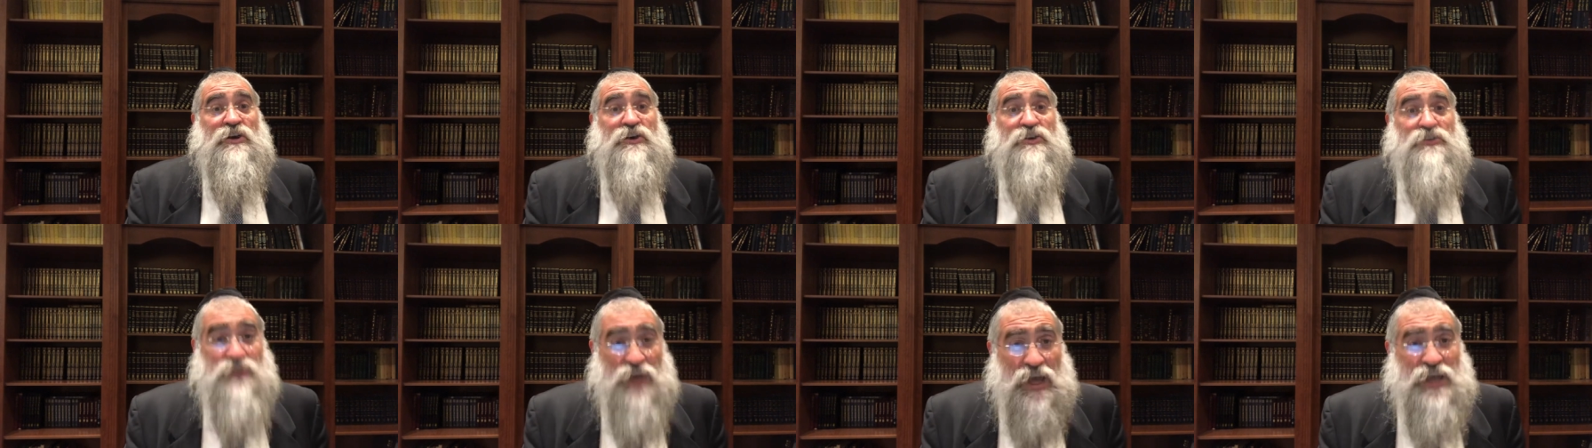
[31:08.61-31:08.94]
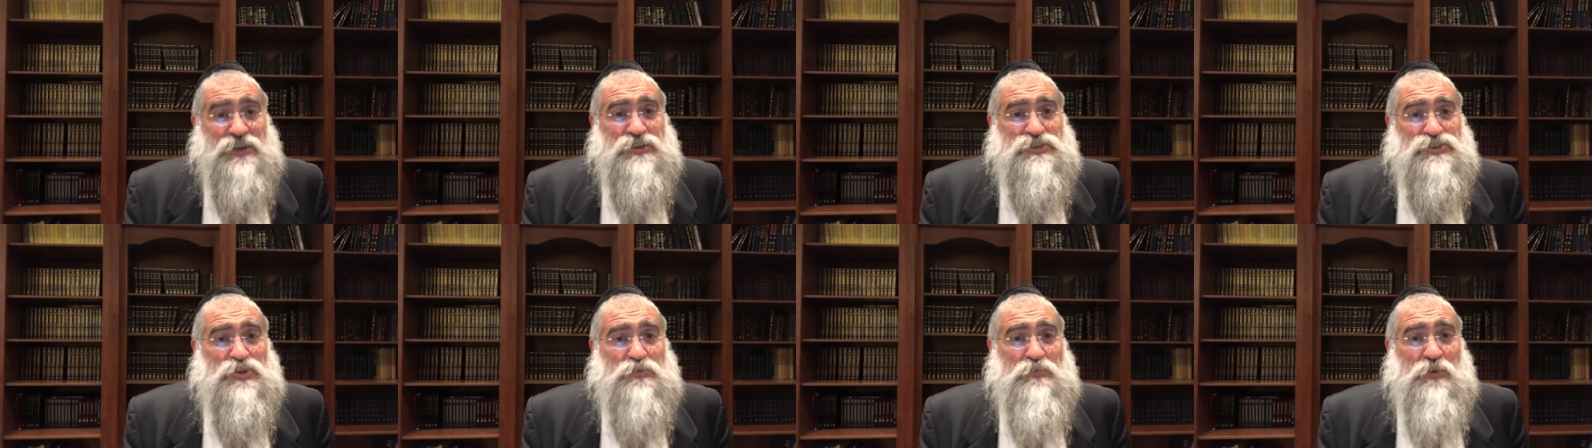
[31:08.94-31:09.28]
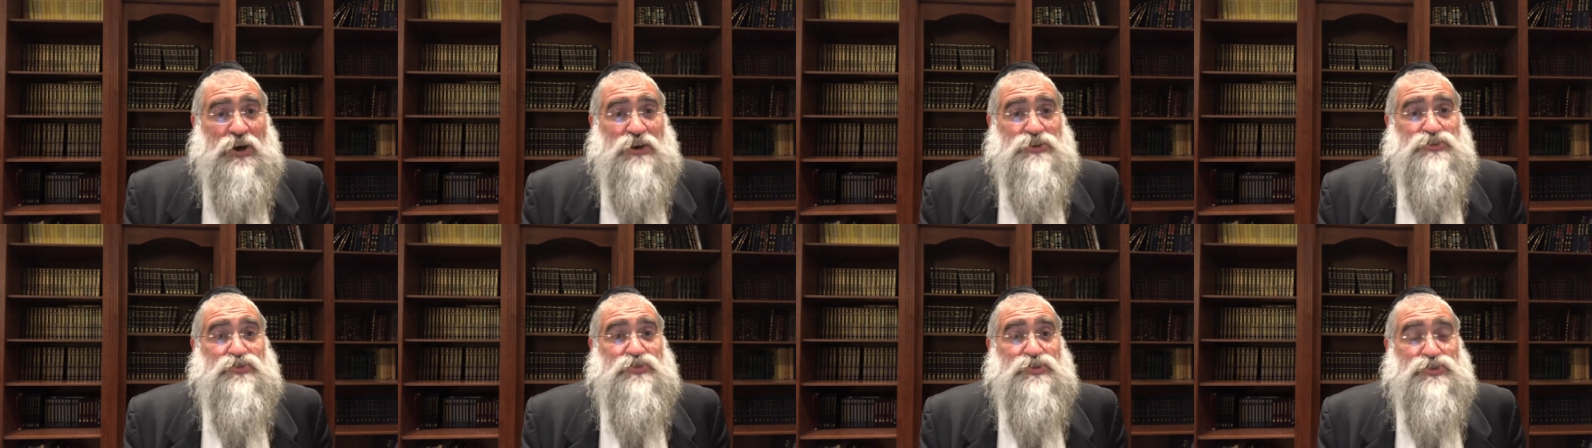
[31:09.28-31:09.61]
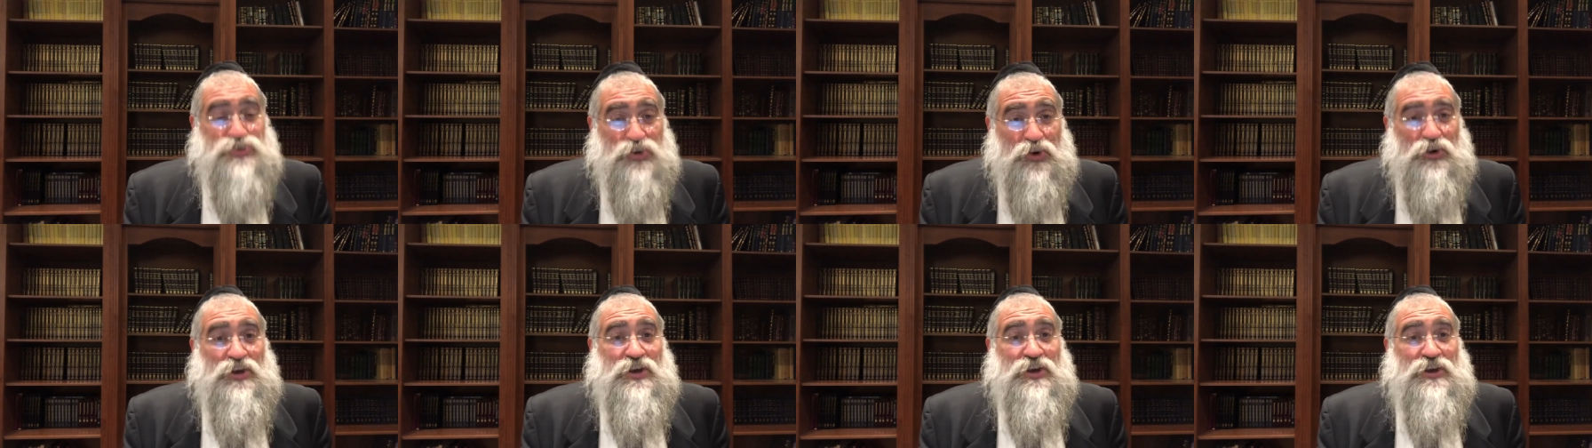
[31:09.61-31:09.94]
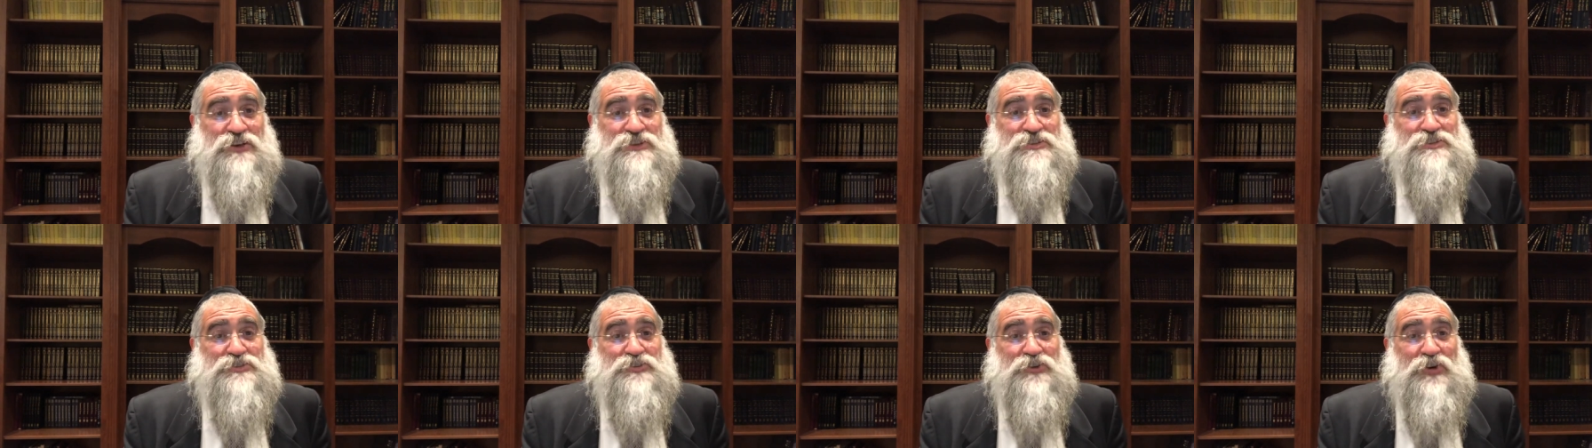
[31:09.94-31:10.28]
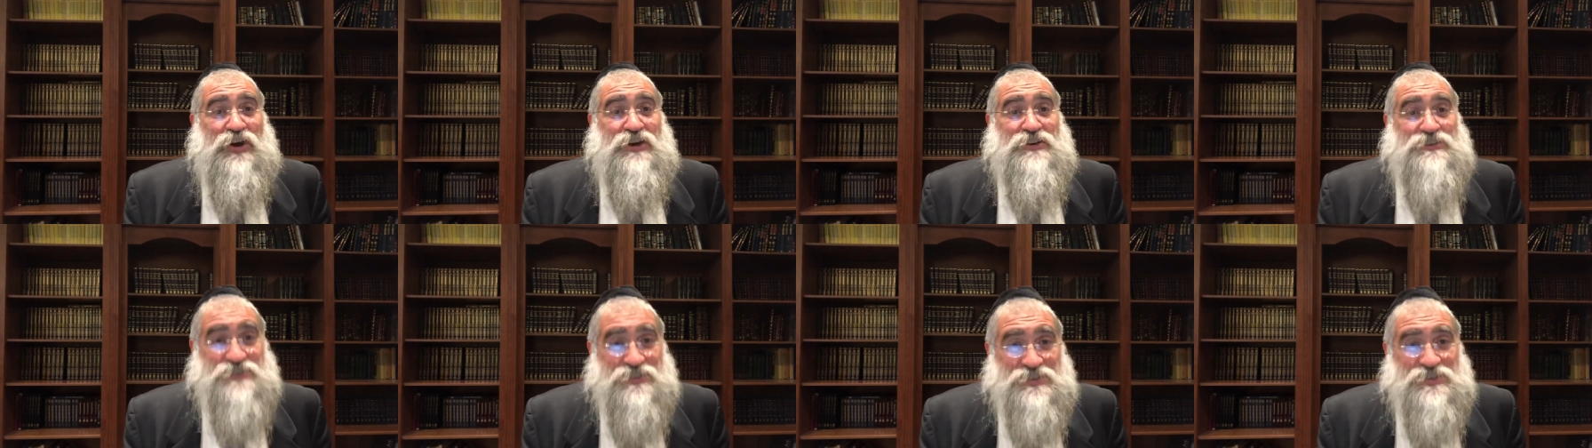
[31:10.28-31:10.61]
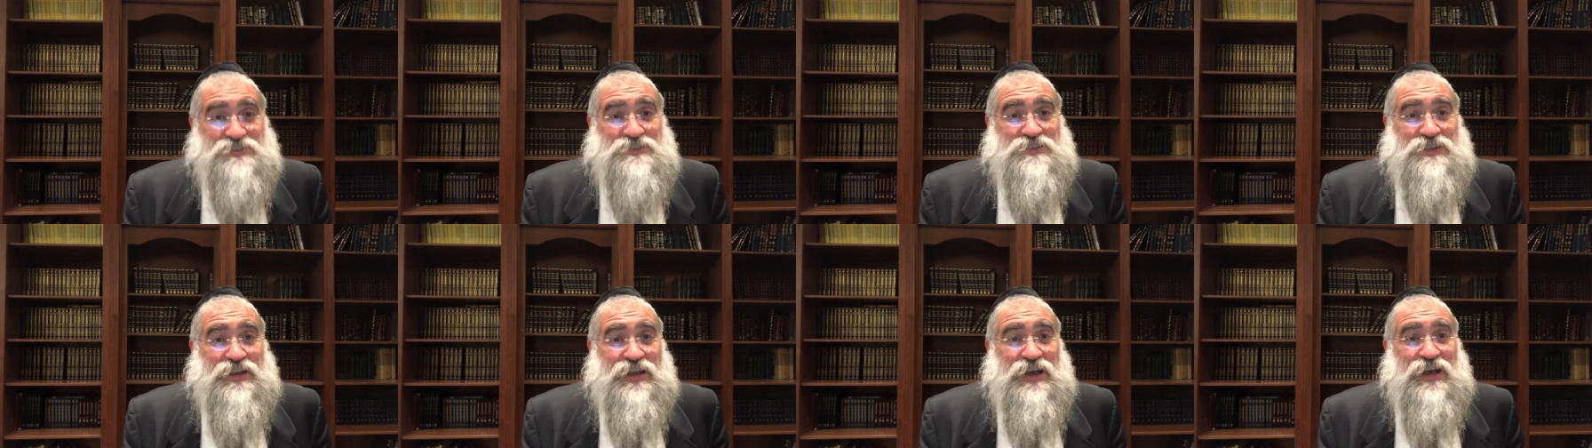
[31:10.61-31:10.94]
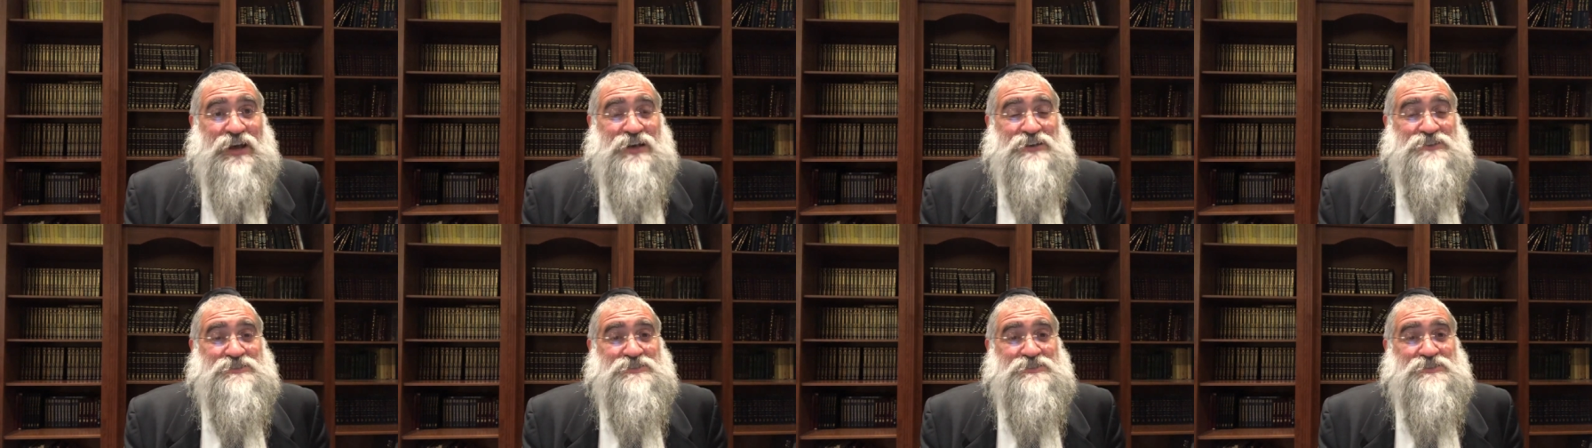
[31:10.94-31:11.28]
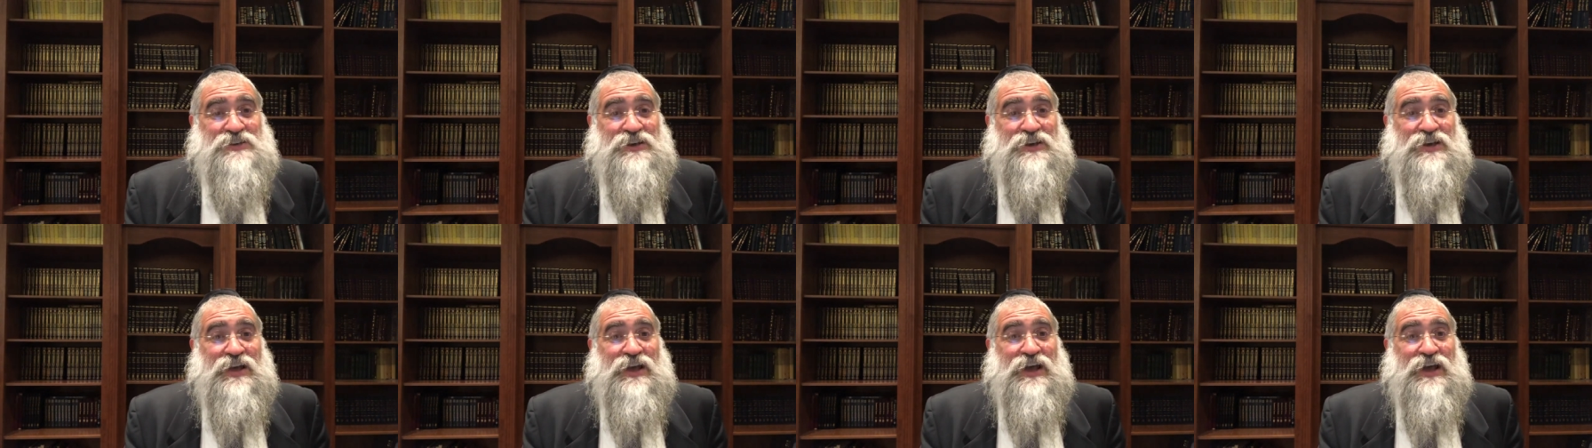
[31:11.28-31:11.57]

Thanks so much for joining us to our Chassidus class,